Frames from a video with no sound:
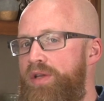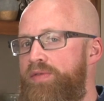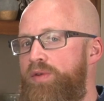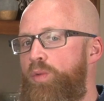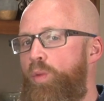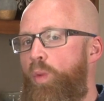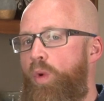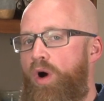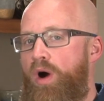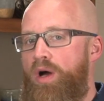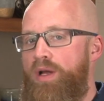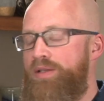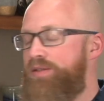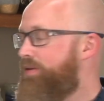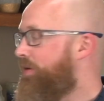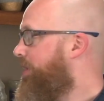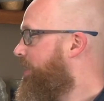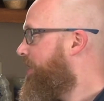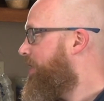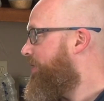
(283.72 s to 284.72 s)
even
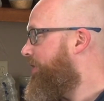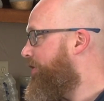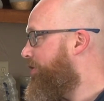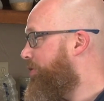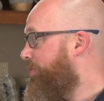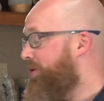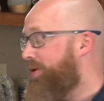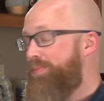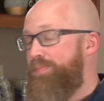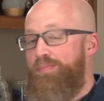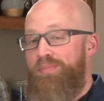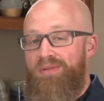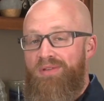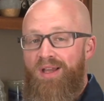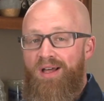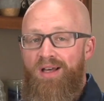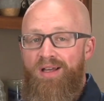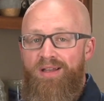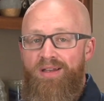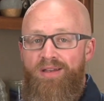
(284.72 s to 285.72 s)
want there to be
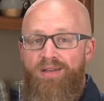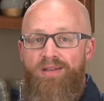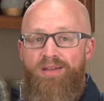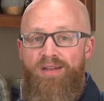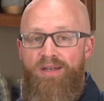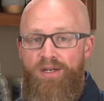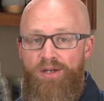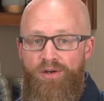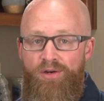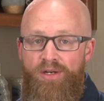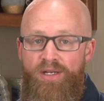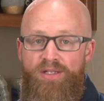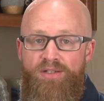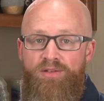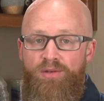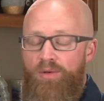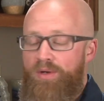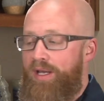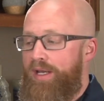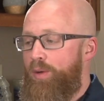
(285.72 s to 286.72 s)
blood near
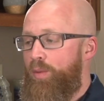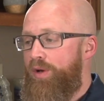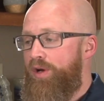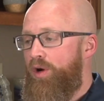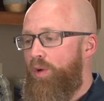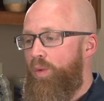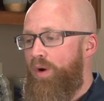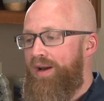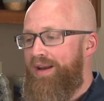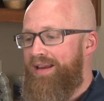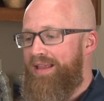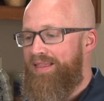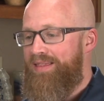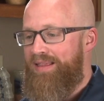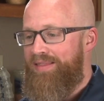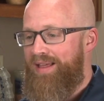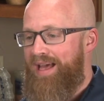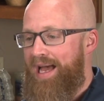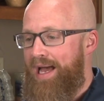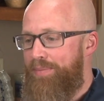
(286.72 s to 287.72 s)
it, okay? We don't want
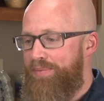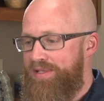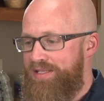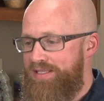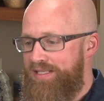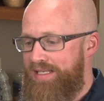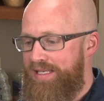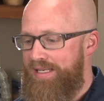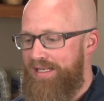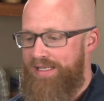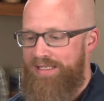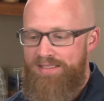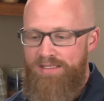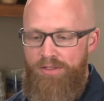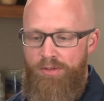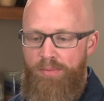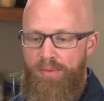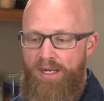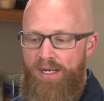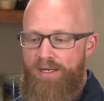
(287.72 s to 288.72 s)
anything that happens to get into
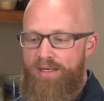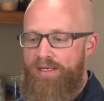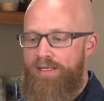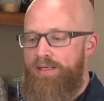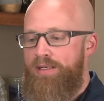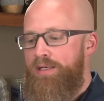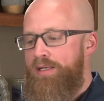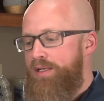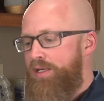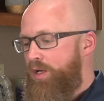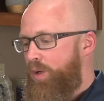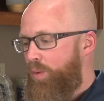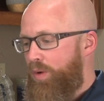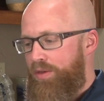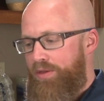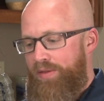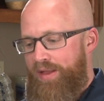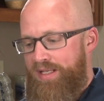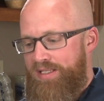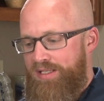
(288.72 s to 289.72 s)
the body,
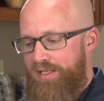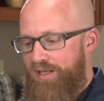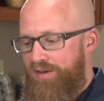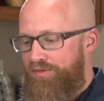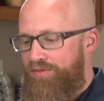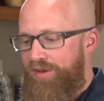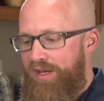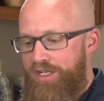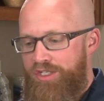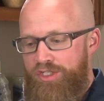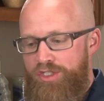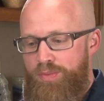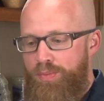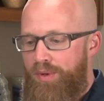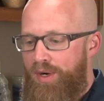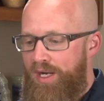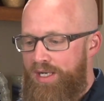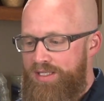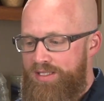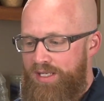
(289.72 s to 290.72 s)
whether that's an infectious
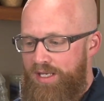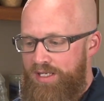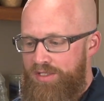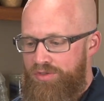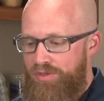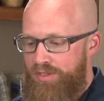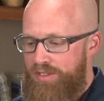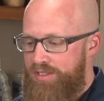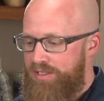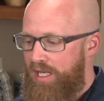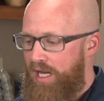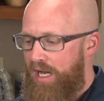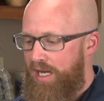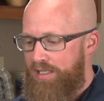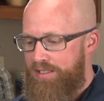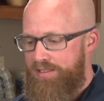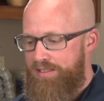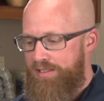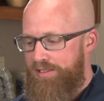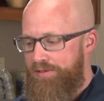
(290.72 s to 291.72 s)
process or a
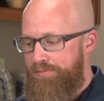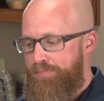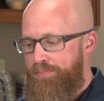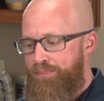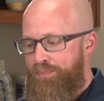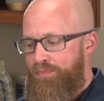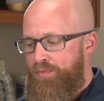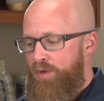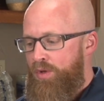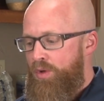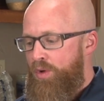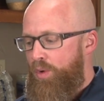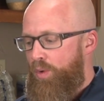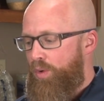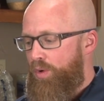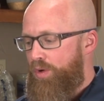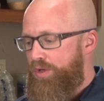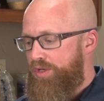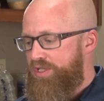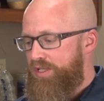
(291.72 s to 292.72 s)
toxin
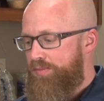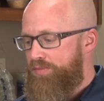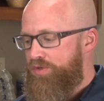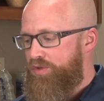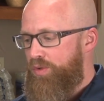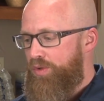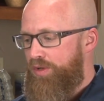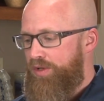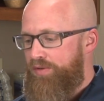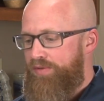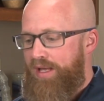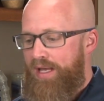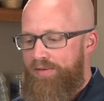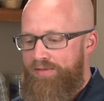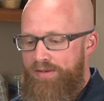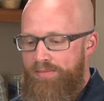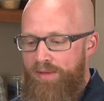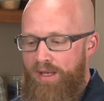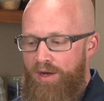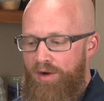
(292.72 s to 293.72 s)
or some sort of
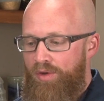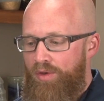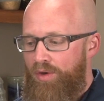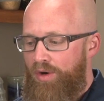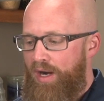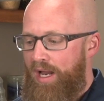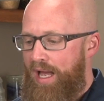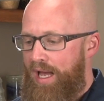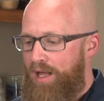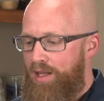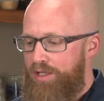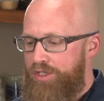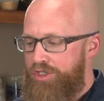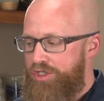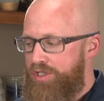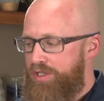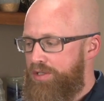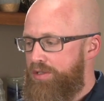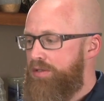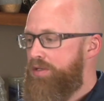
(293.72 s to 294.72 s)
heavy metal or
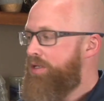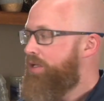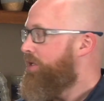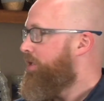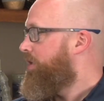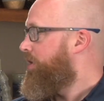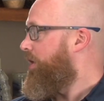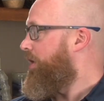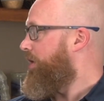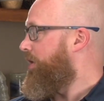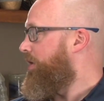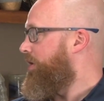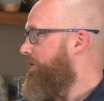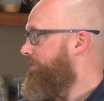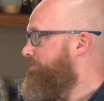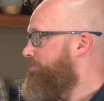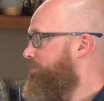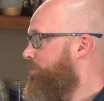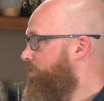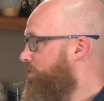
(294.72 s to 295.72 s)
halogen,
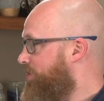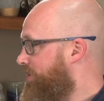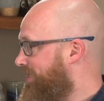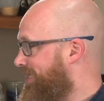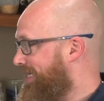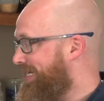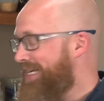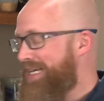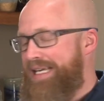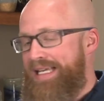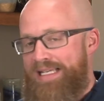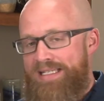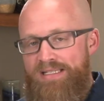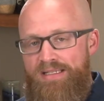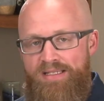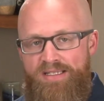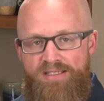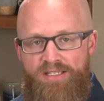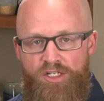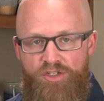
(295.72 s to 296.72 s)
to get into
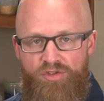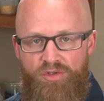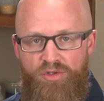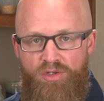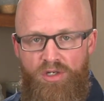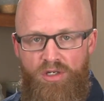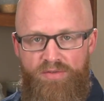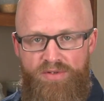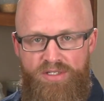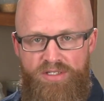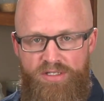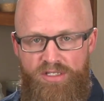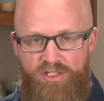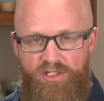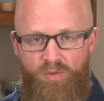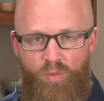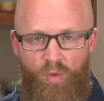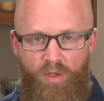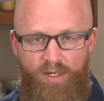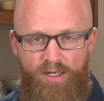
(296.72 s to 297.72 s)
the central nervous
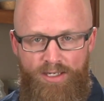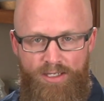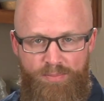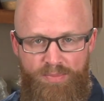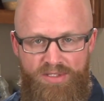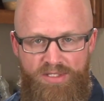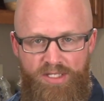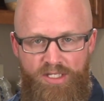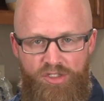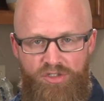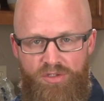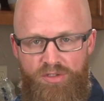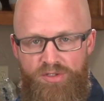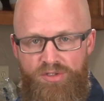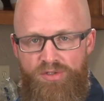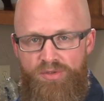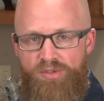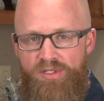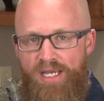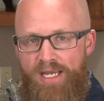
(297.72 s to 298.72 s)
system where it could potentially
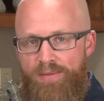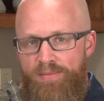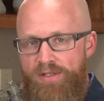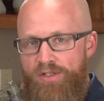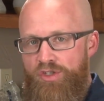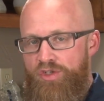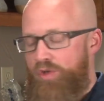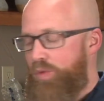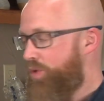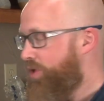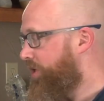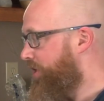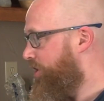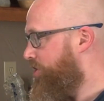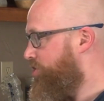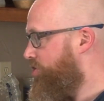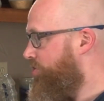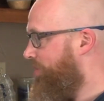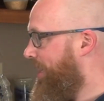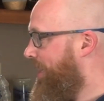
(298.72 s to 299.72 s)
do damage. So we're going
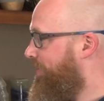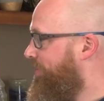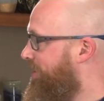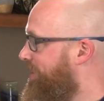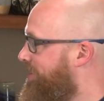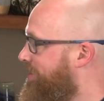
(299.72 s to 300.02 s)
to surround the